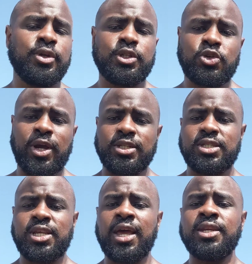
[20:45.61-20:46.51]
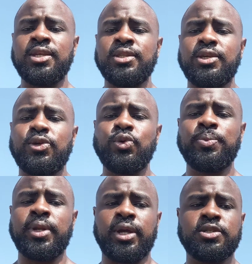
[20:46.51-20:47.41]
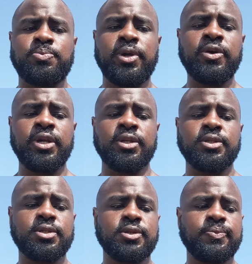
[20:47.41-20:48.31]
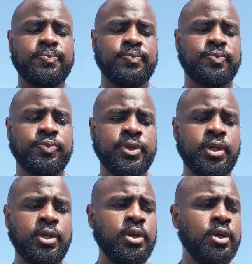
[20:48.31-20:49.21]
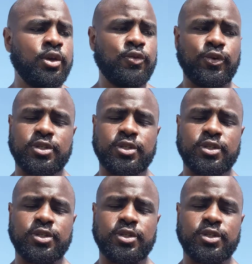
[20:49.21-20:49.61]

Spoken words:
transcending the human experience for